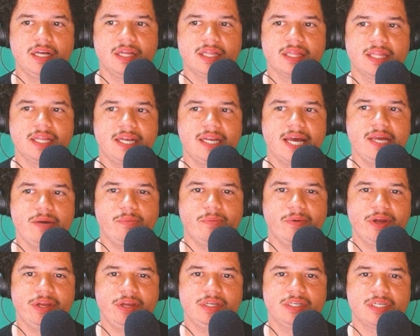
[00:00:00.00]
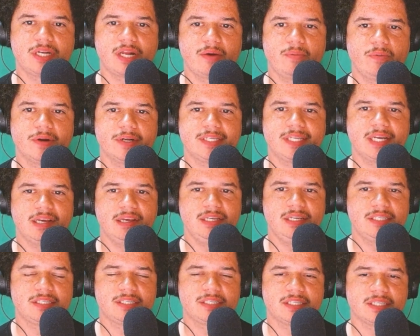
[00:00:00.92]
The night waned, and I worked
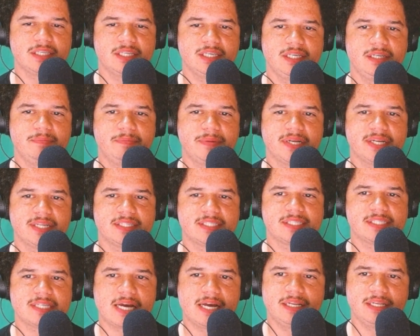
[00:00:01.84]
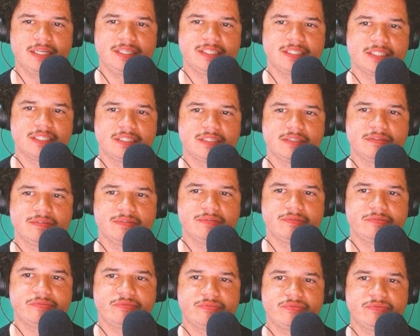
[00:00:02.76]
hastily but in silence.
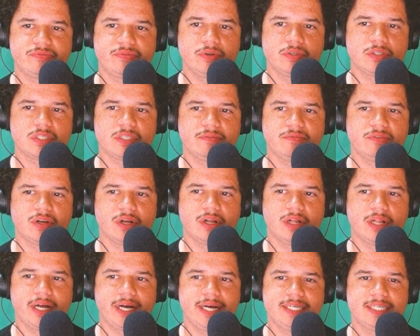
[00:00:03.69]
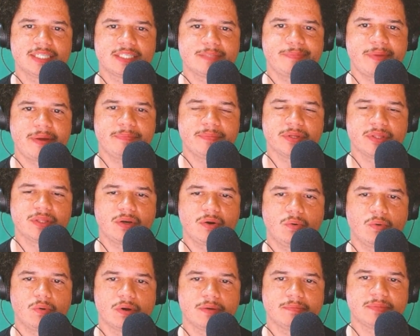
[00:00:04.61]
First of all, I dismembered the
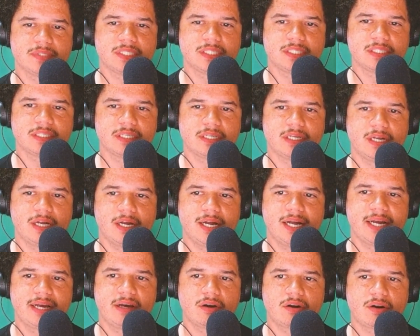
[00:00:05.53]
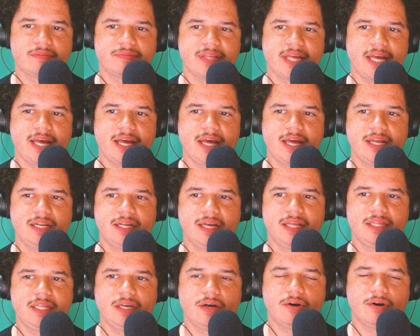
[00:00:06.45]
corpse. I cut off the head
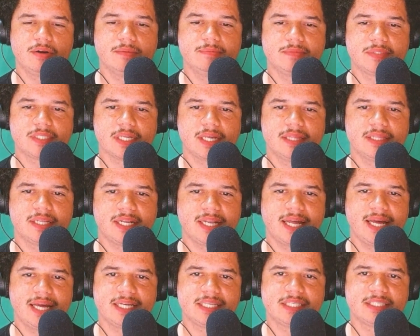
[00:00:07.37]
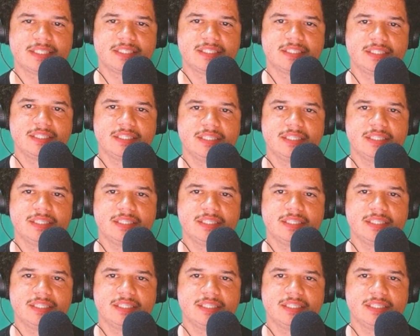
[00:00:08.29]
and the arms and the legs.